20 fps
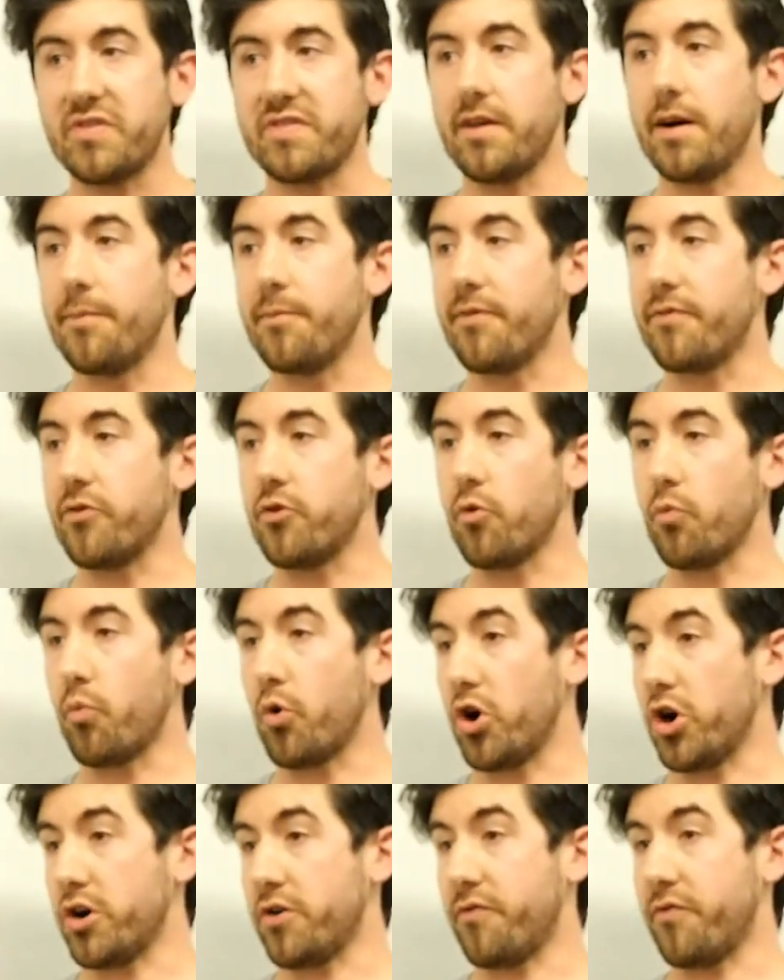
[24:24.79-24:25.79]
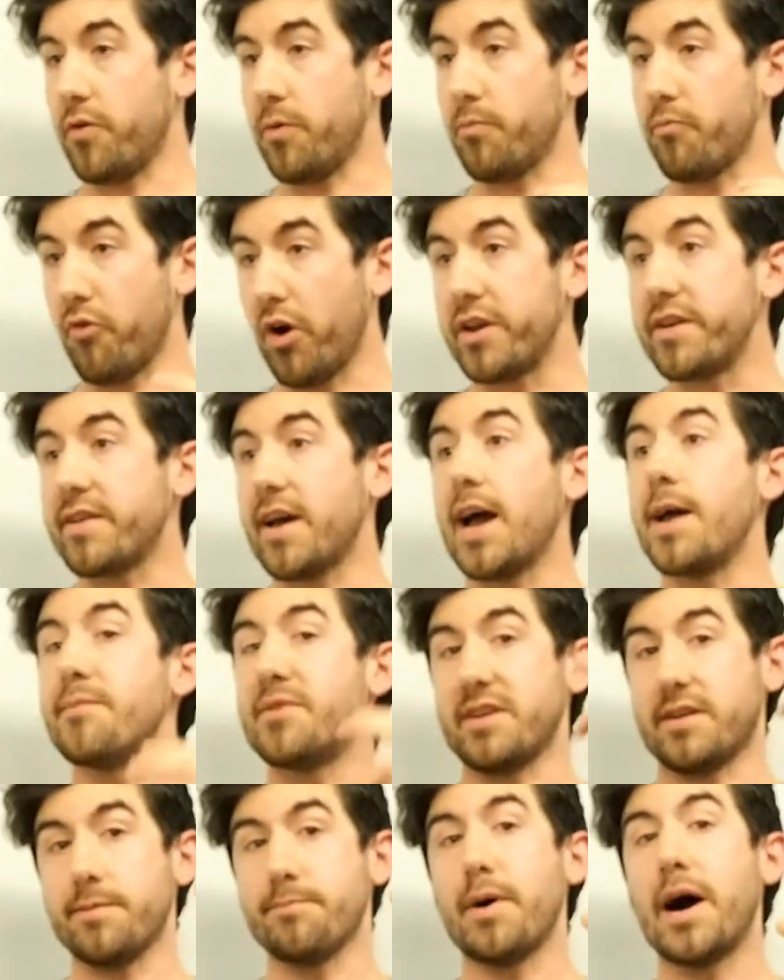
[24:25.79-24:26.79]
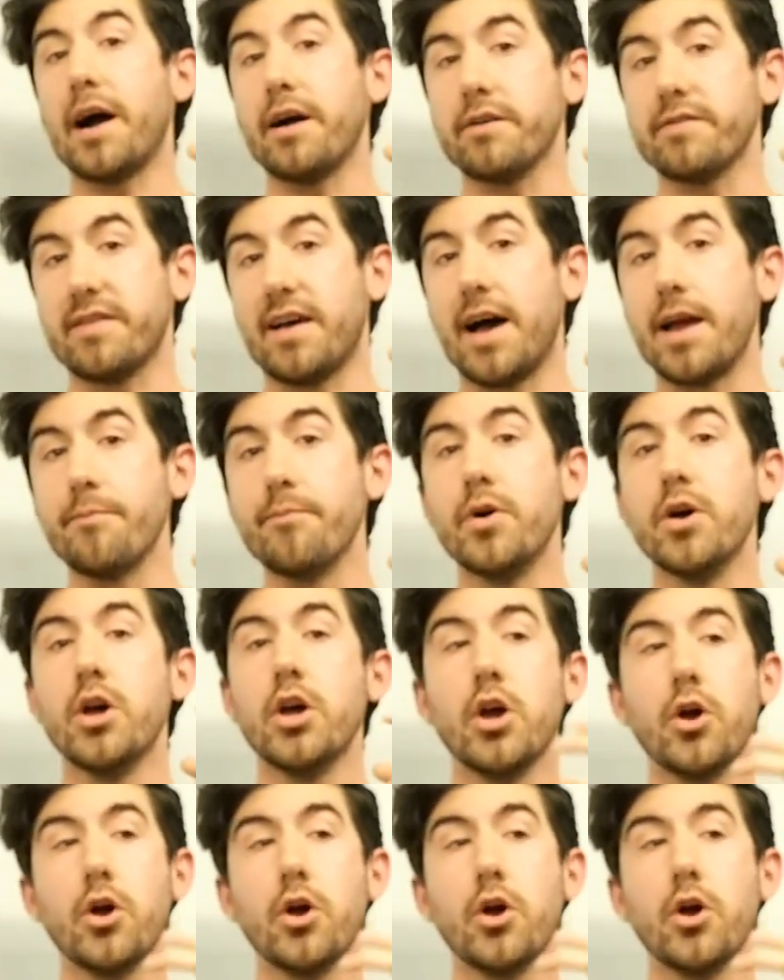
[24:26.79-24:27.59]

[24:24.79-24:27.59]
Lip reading: some of your work from runtime to compile time,